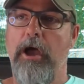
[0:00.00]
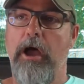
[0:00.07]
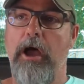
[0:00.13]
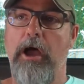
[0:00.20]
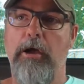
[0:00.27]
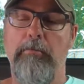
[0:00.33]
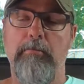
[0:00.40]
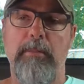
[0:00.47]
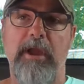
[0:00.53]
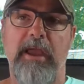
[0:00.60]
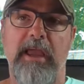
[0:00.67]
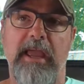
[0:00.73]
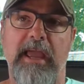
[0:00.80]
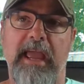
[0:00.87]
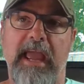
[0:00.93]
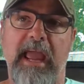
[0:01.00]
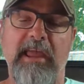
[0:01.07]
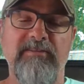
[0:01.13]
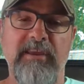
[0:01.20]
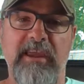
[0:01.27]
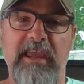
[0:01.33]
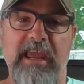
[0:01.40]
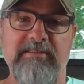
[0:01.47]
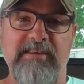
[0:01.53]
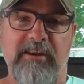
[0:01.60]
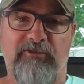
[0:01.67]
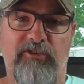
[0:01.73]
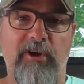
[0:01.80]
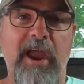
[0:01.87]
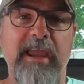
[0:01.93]
And
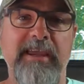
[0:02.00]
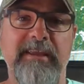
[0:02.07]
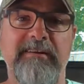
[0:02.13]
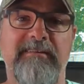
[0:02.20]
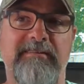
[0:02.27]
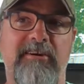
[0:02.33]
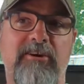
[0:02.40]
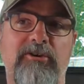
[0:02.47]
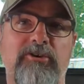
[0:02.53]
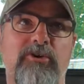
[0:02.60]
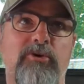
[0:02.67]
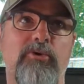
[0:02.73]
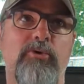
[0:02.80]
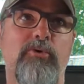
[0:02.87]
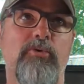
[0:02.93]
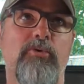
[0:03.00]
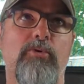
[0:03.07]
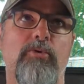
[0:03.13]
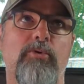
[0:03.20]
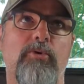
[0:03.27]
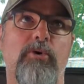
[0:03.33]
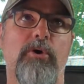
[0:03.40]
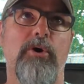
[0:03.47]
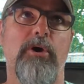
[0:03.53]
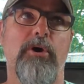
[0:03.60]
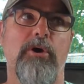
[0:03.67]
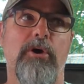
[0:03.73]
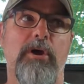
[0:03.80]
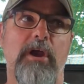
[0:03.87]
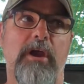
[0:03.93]
they try and tell you
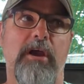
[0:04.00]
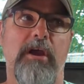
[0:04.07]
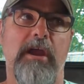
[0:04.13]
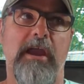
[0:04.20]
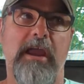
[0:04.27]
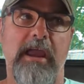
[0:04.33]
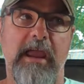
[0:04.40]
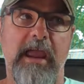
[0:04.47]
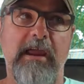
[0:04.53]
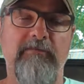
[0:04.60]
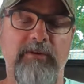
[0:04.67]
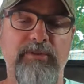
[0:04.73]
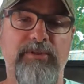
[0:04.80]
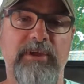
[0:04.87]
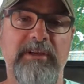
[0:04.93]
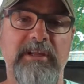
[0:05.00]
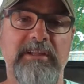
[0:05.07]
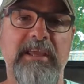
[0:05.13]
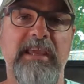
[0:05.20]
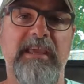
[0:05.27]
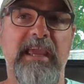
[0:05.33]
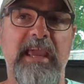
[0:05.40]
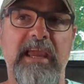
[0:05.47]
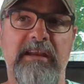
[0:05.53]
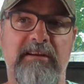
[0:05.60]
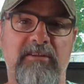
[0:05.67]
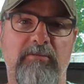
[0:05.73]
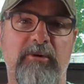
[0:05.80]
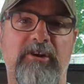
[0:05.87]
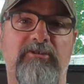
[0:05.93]
everything that they can
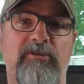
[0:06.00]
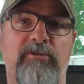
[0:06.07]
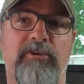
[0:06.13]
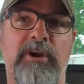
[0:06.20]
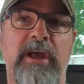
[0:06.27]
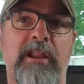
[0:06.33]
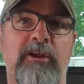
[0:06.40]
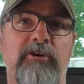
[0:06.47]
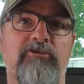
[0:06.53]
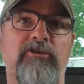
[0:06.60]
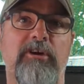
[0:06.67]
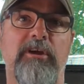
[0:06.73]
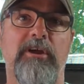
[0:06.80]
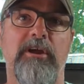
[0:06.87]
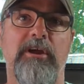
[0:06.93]
to the best of their knowledge.